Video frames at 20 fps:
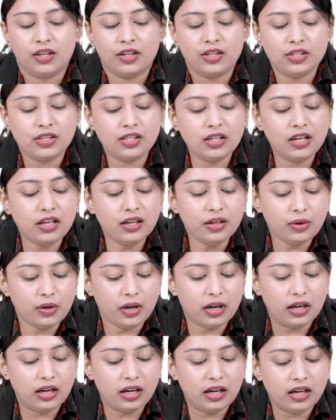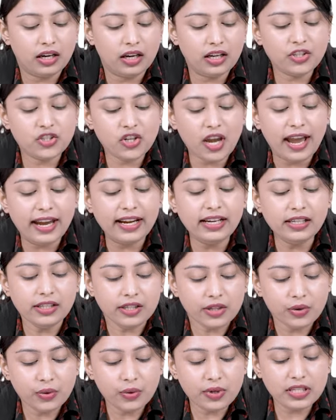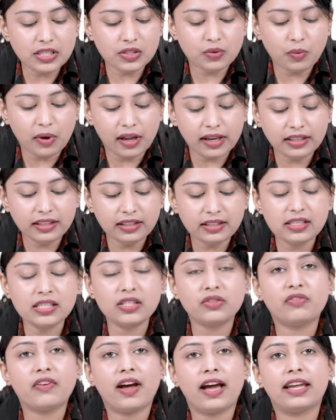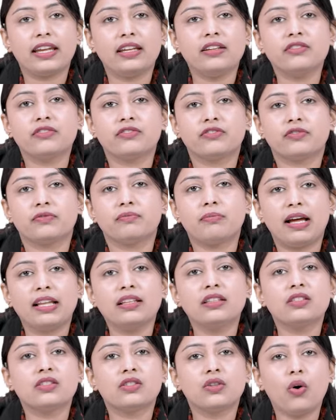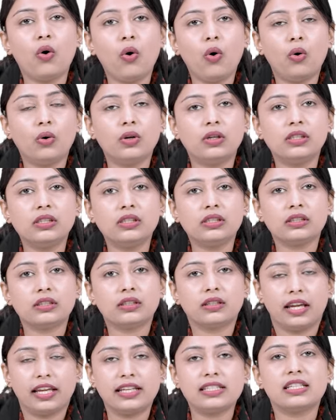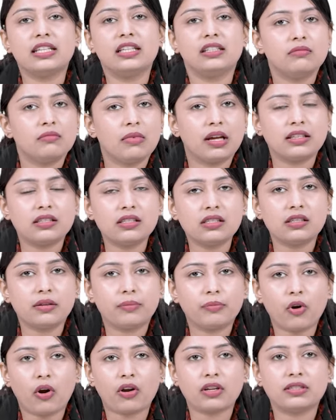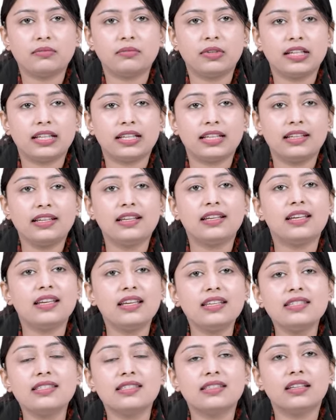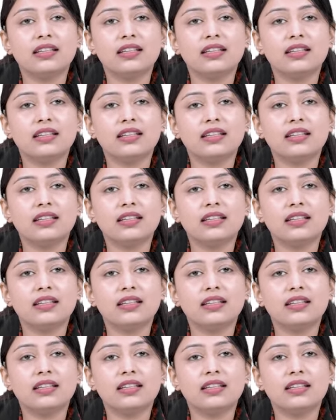So, a child who is 1 year, 5 months old, 18 months approximately, is